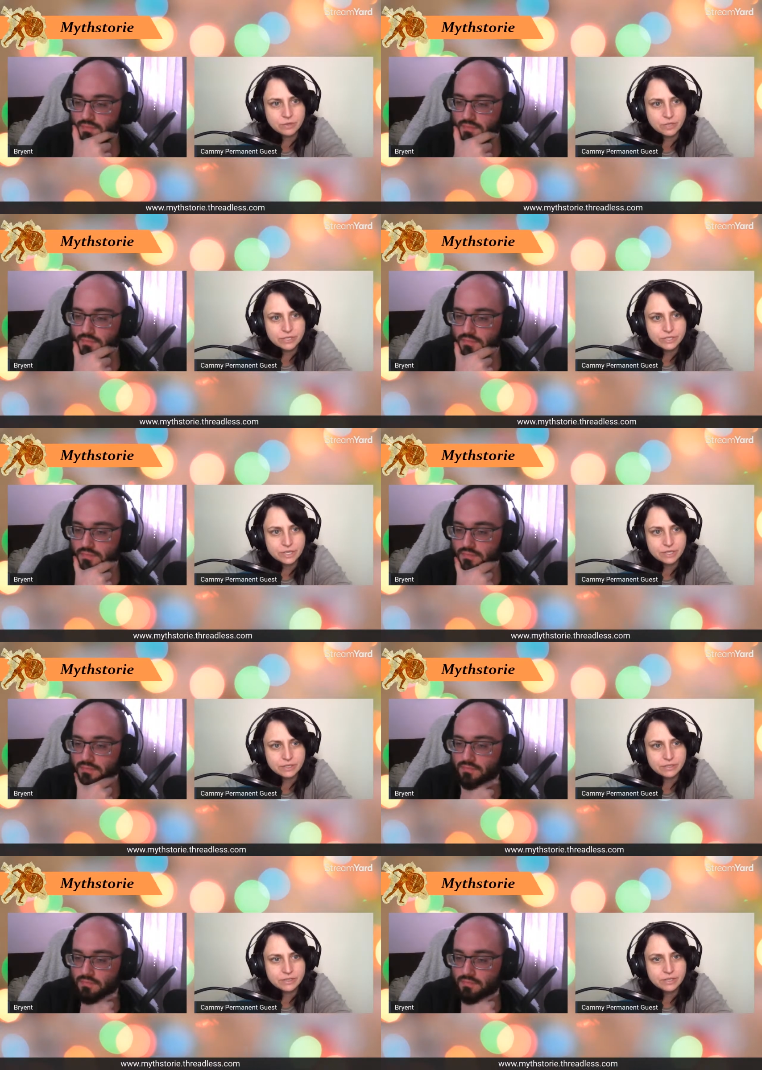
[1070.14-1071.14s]
Speaker 1: well
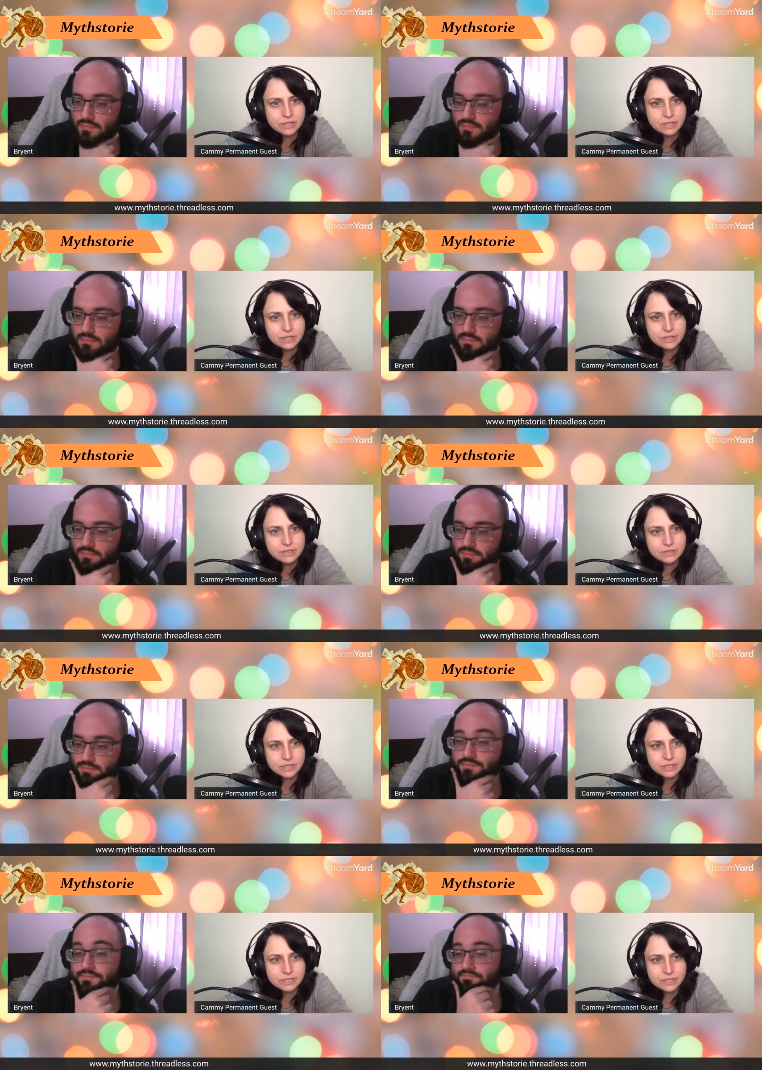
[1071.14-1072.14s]
educated, so
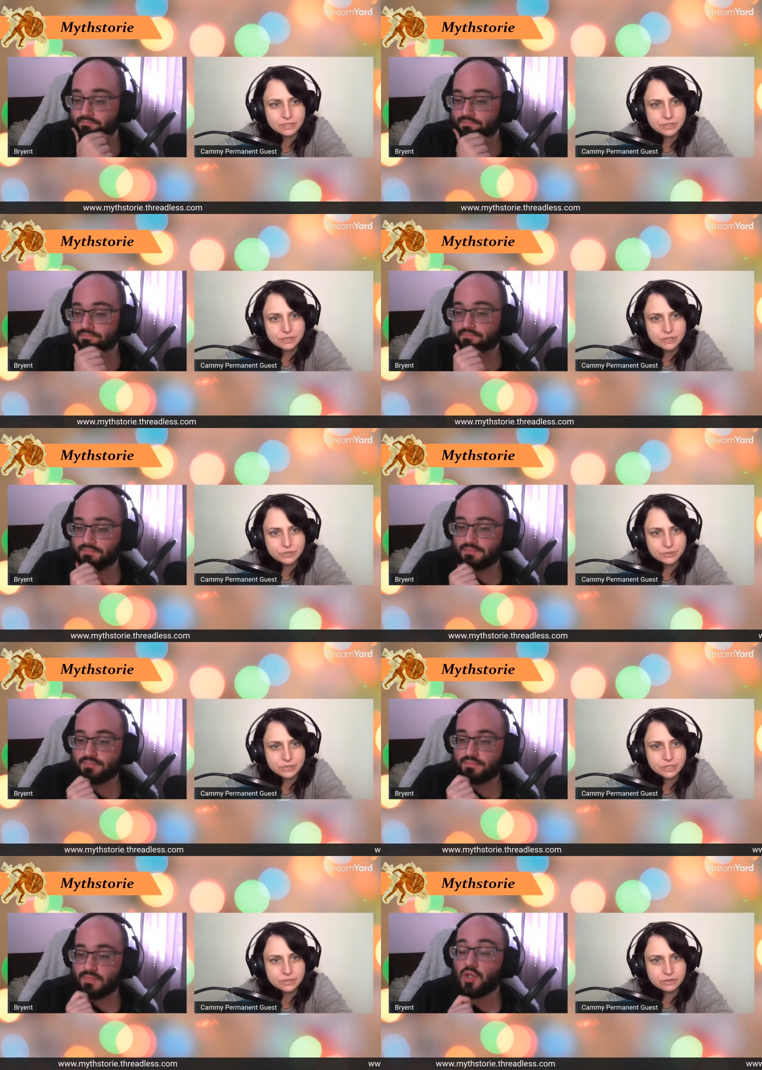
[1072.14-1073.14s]
they could teach their
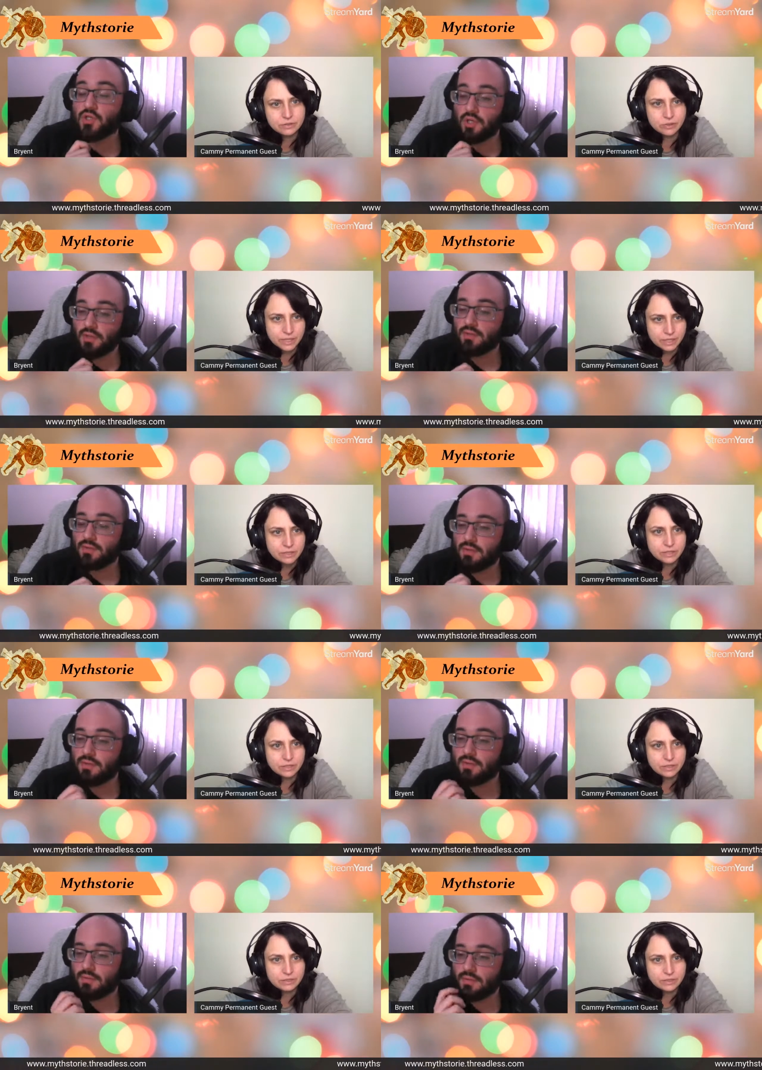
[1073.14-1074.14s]
children sure. Greek
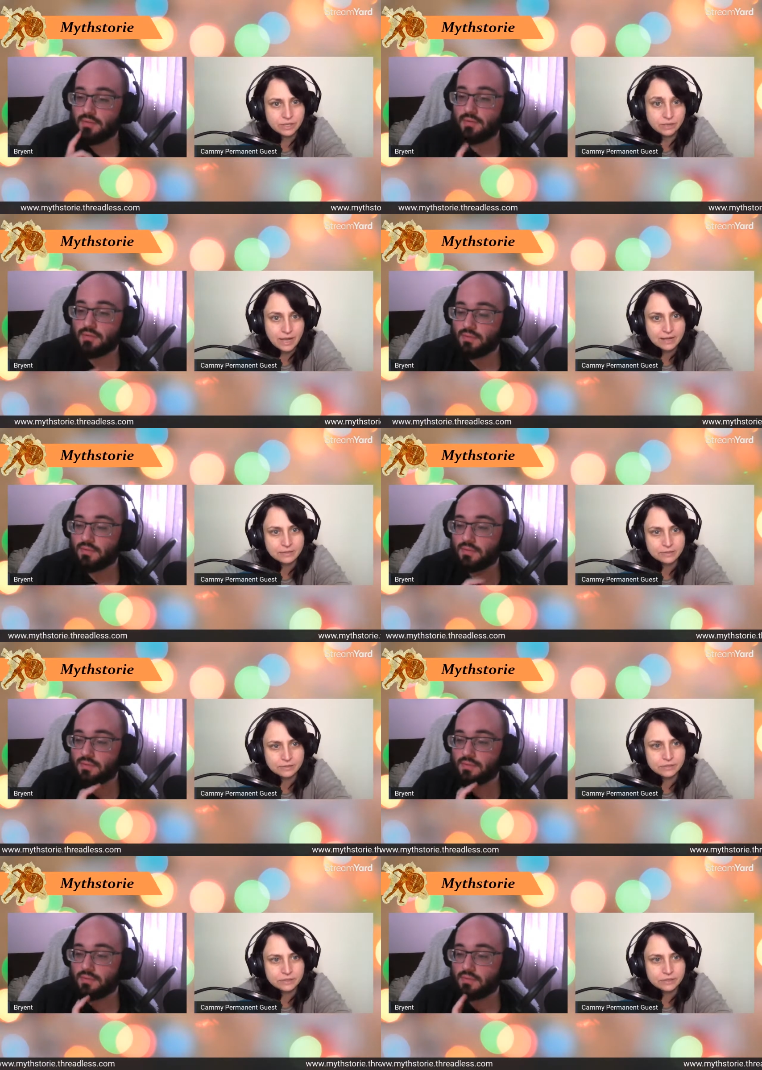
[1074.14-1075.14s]
and and Latin
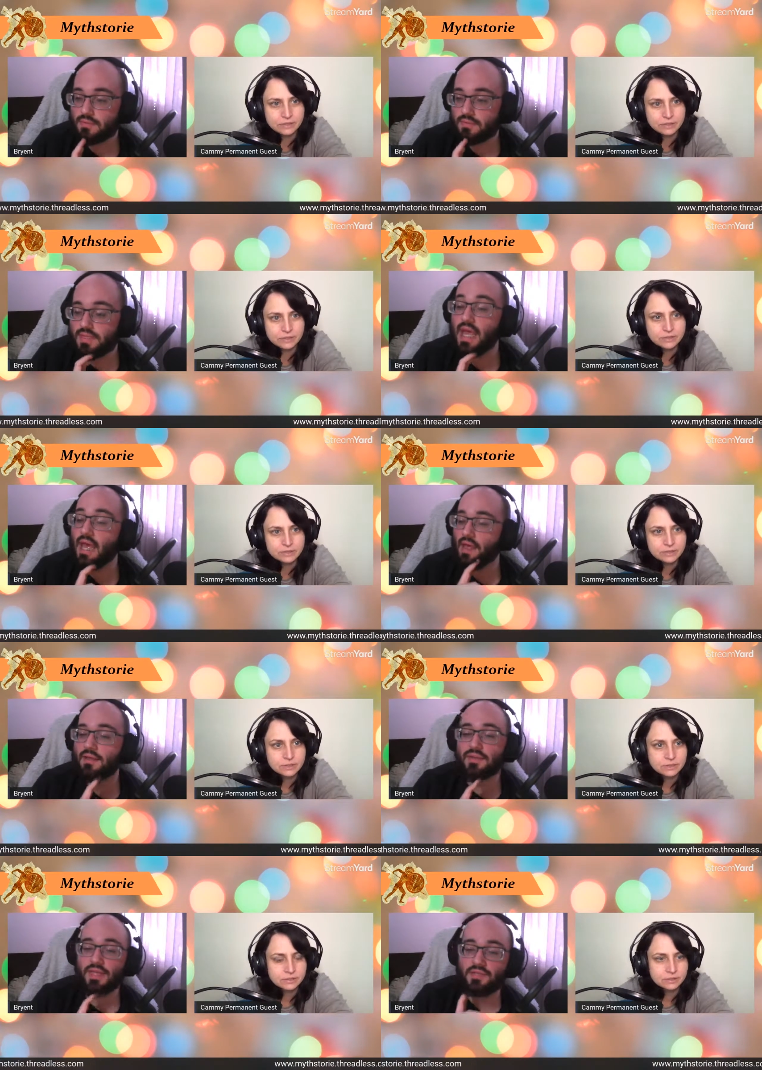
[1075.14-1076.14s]
even.
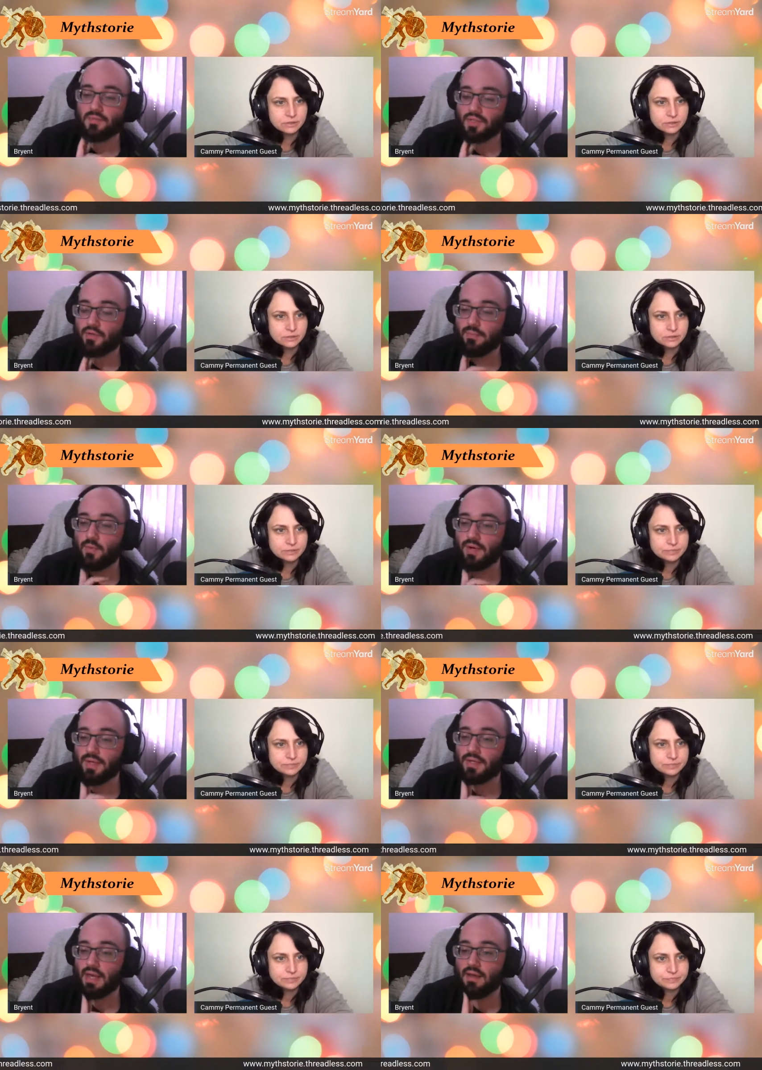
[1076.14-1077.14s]
Speaker 2: Yeah, that's a really great
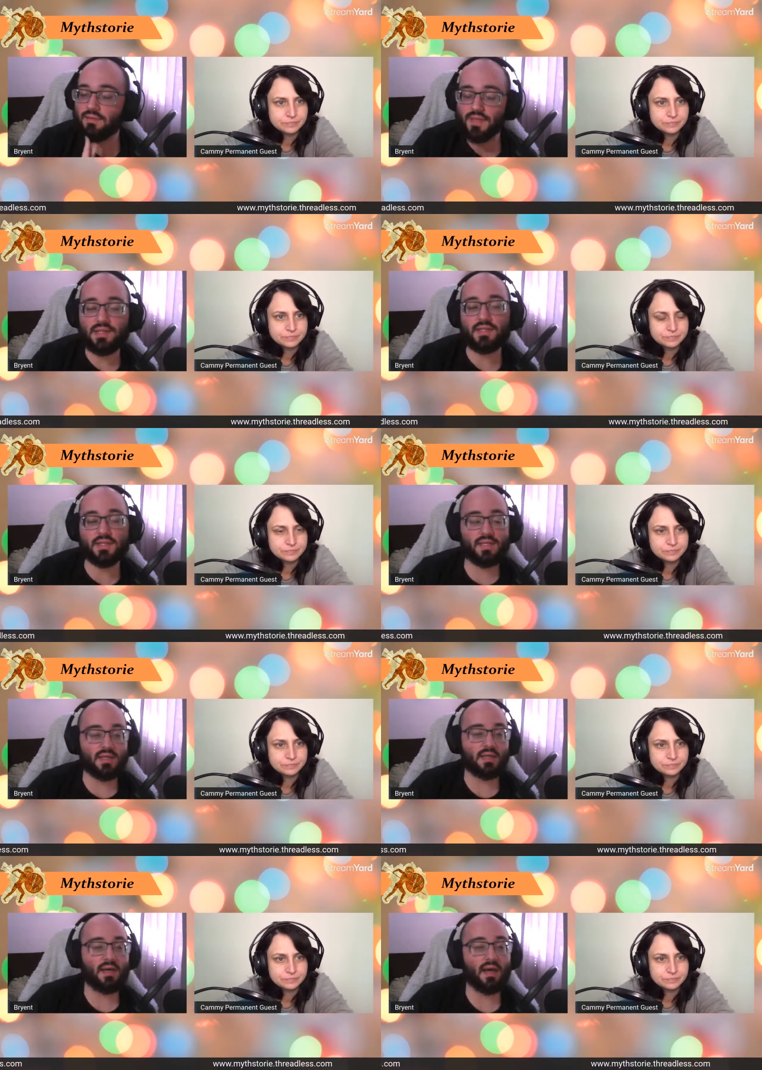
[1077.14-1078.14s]
point. Yeah, that is.
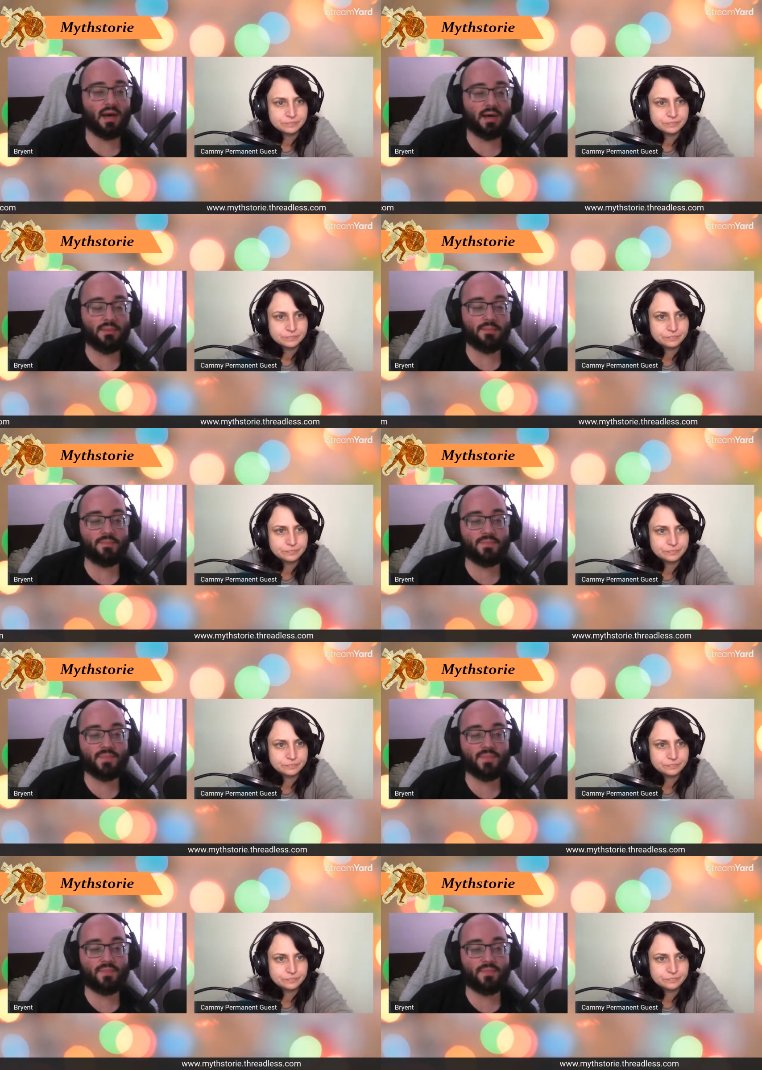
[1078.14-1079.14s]
Um,
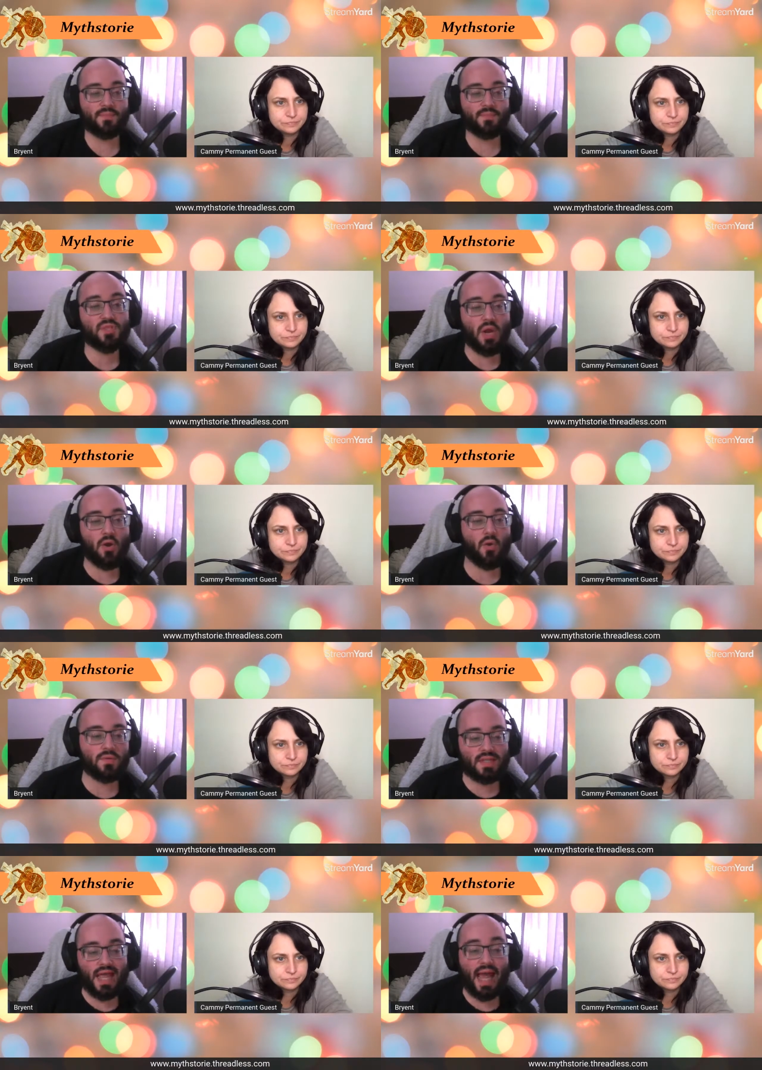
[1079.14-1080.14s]
so
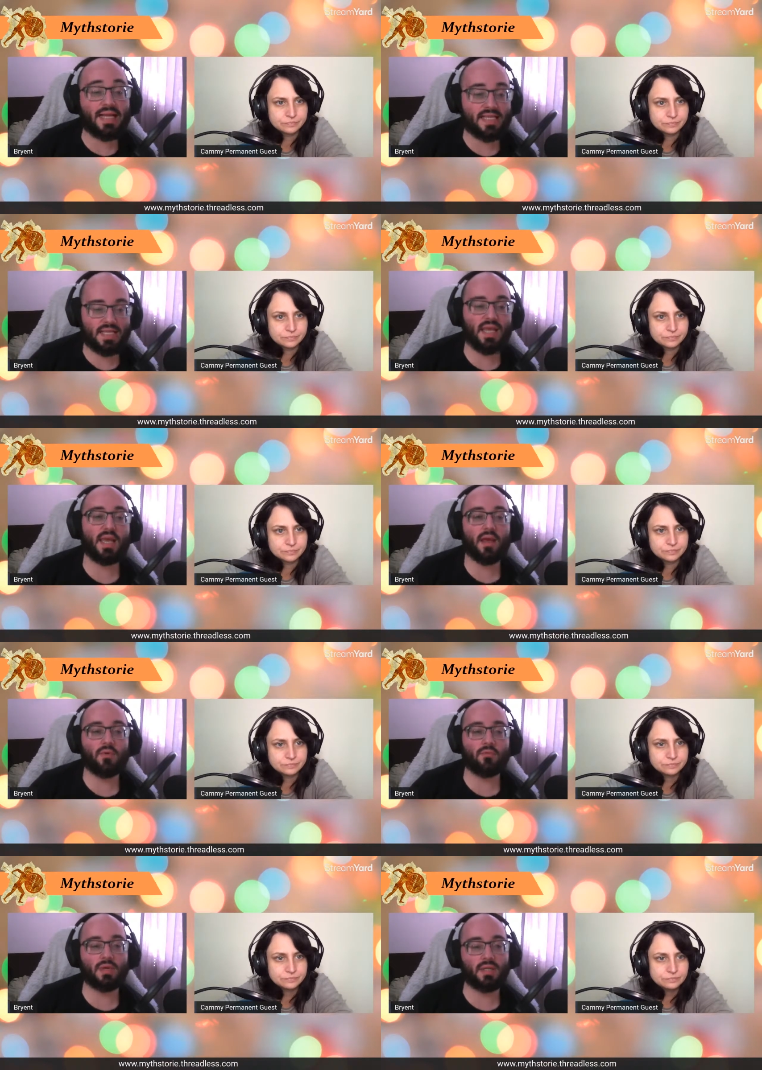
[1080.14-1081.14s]
the last
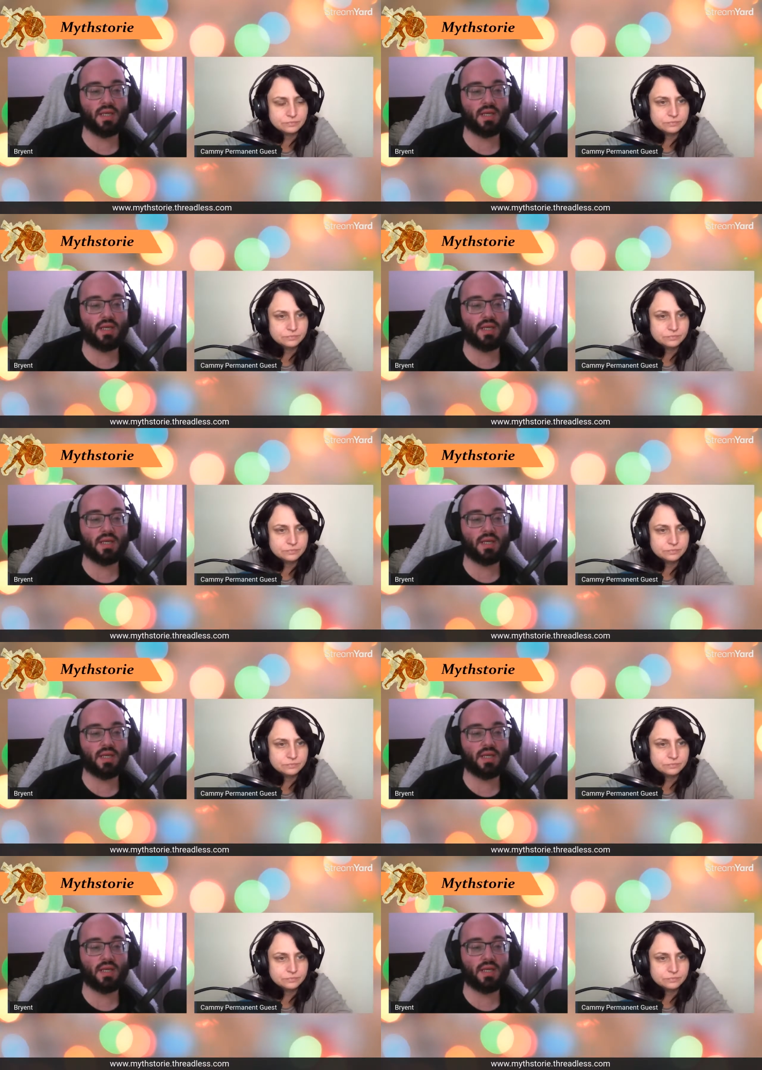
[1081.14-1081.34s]
thing really